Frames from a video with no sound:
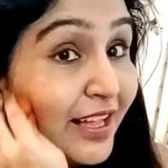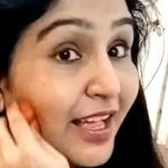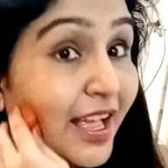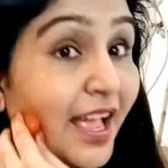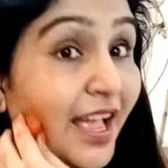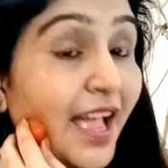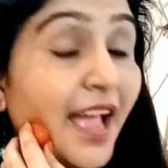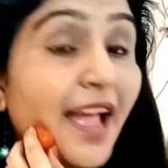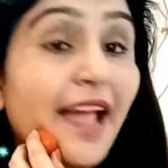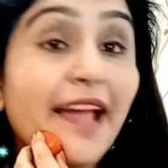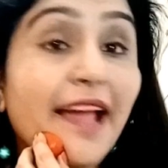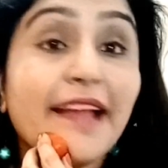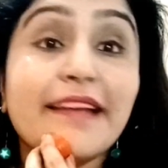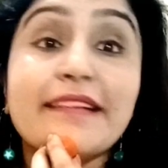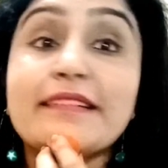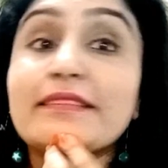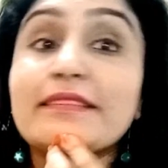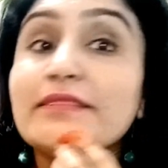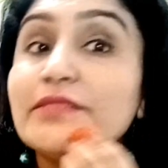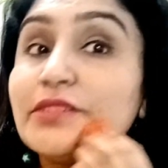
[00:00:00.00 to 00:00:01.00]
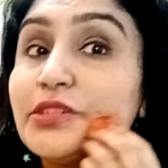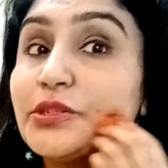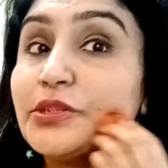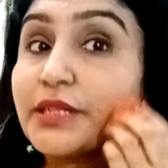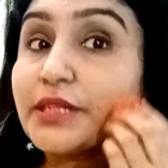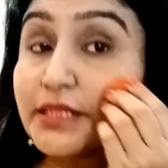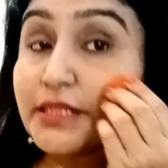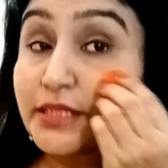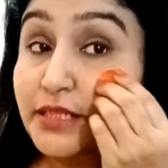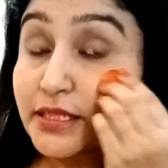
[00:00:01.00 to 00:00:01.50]
and you
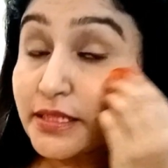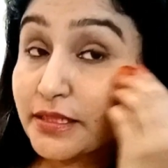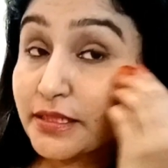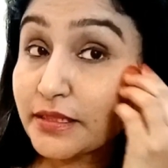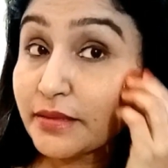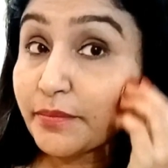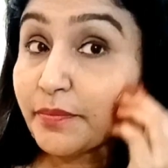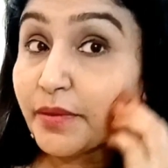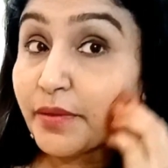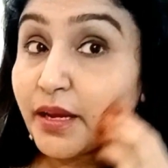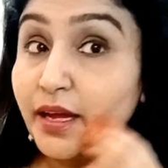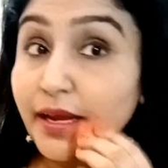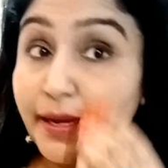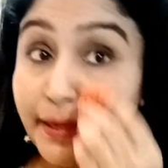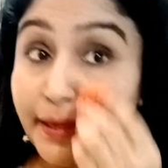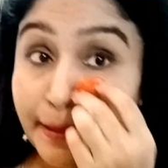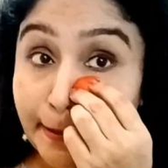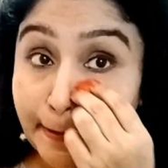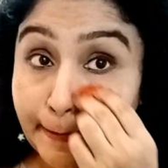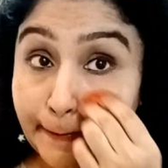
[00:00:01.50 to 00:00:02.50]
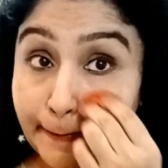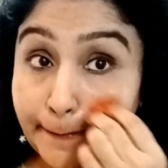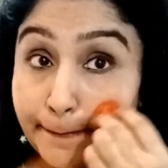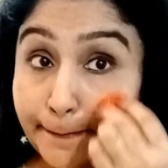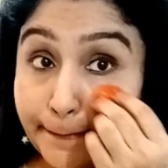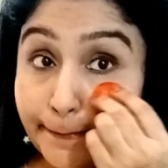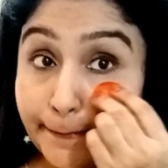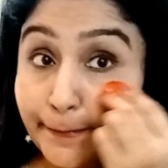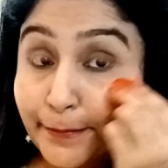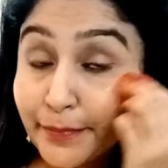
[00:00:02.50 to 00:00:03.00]
can just apply it
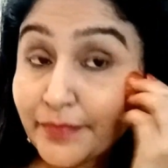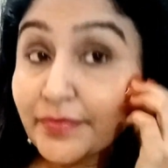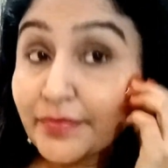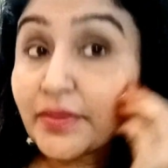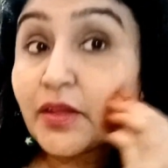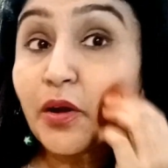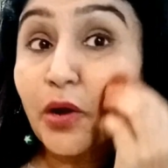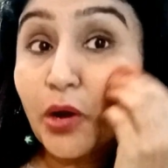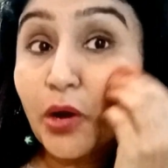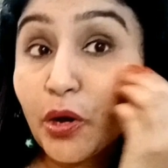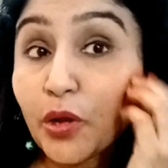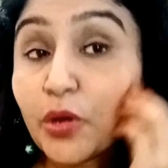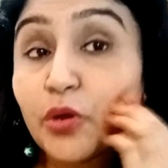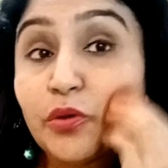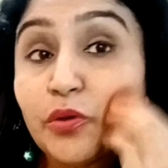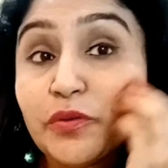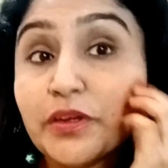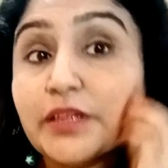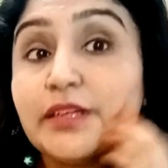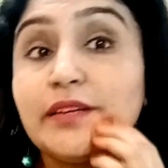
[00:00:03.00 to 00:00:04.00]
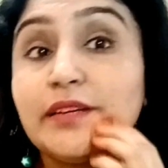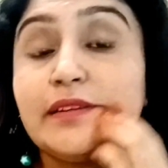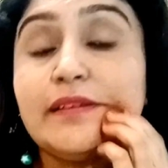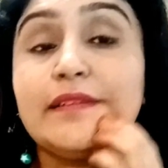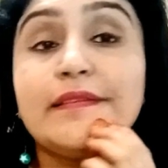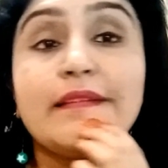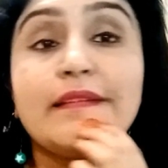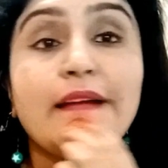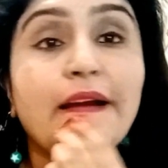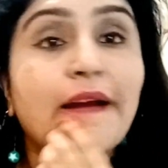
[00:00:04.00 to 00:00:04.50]
all over.
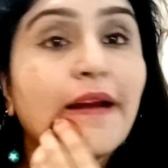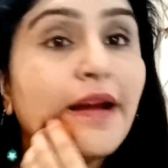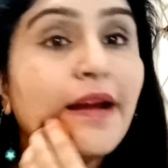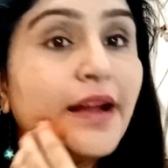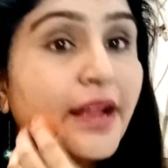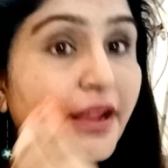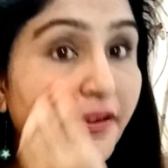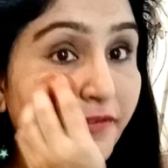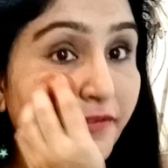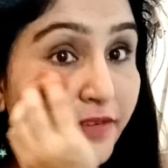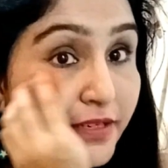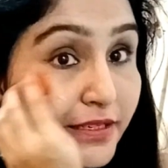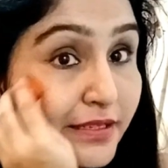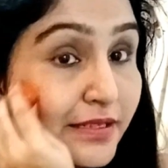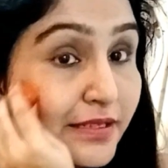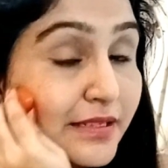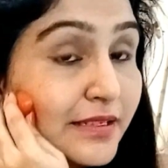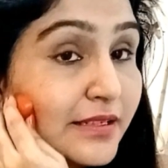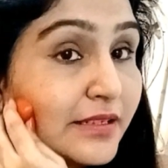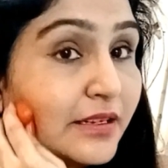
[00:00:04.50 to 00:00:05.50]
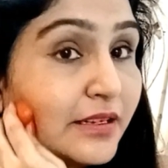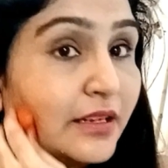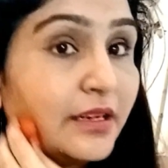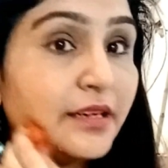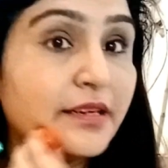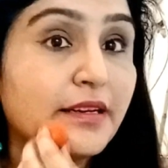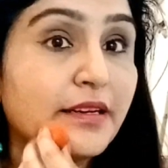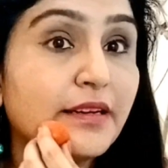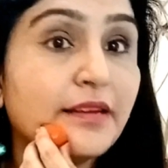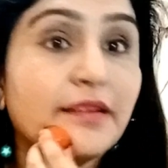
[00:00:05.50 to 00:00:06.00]
If it is a
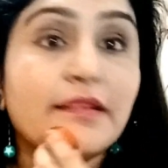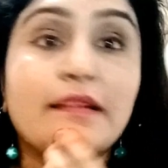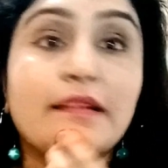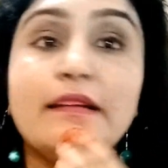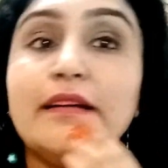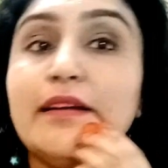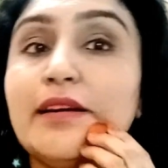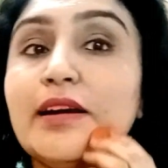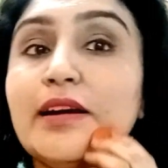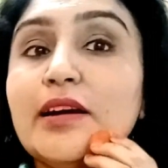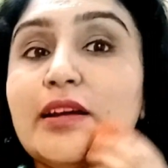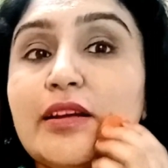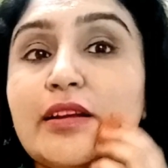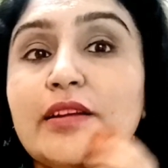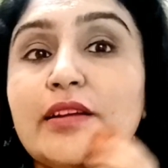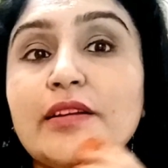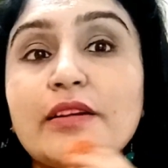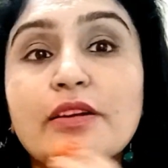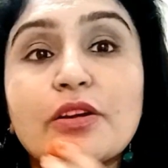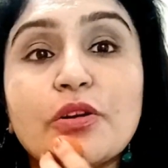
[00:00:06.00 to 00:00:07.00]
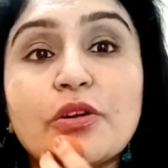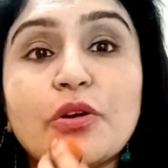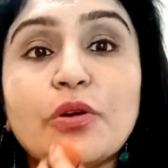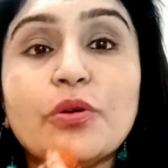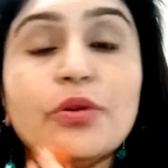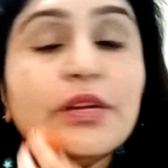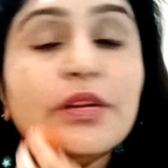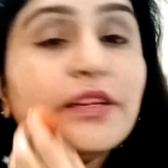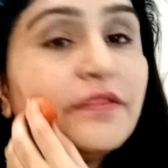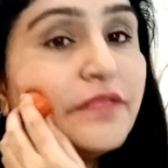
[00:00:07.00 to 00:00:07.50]
little
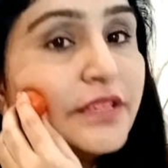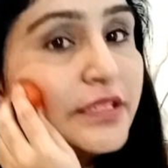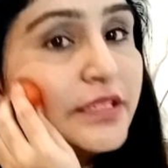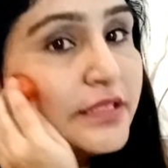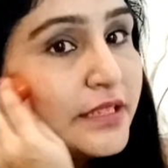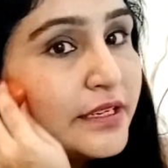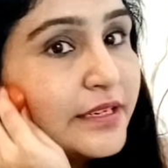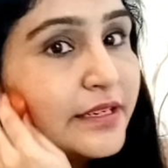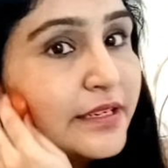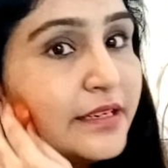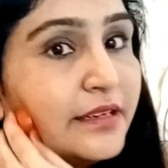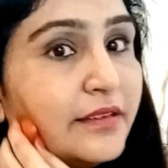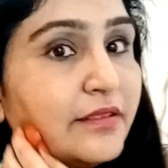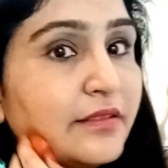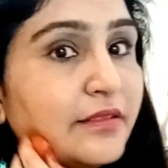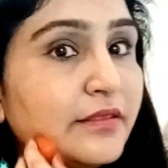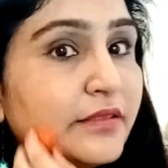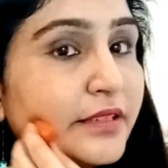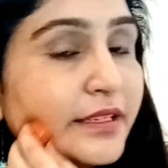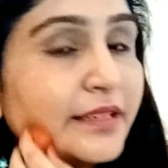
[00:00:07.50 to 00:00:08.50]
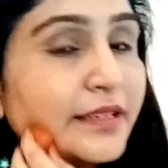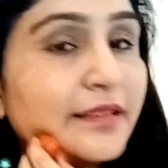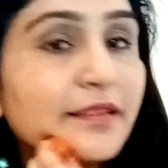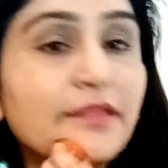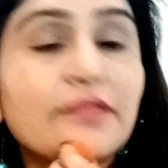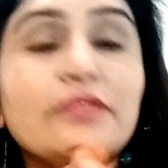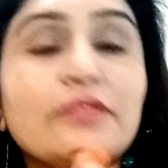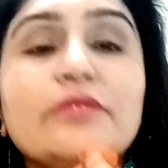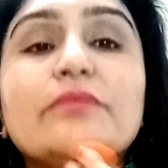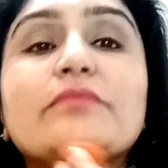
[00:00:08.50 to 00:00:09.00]
cold, if it is a little
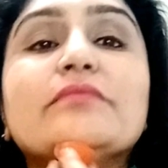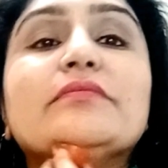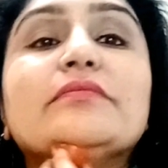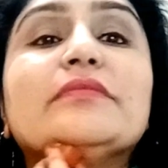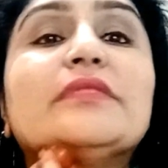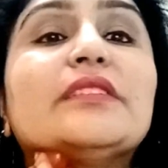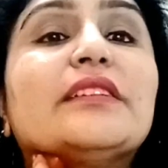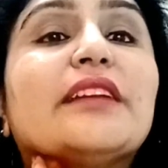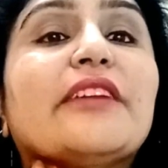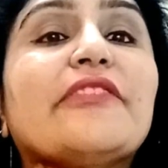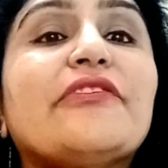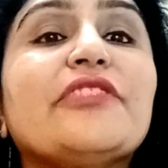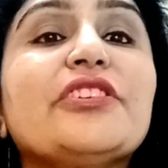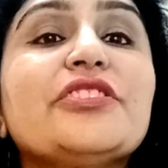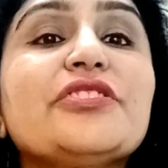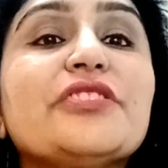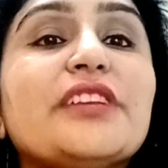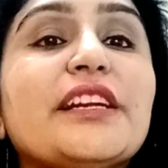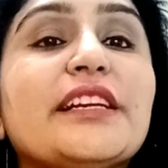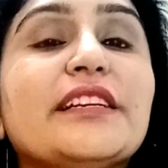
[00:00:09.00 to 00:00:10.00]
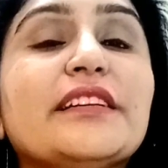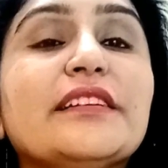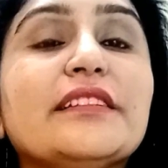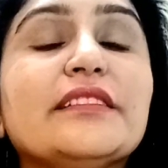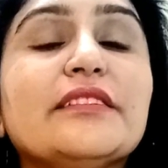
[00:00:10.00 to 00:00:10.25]
refrigerated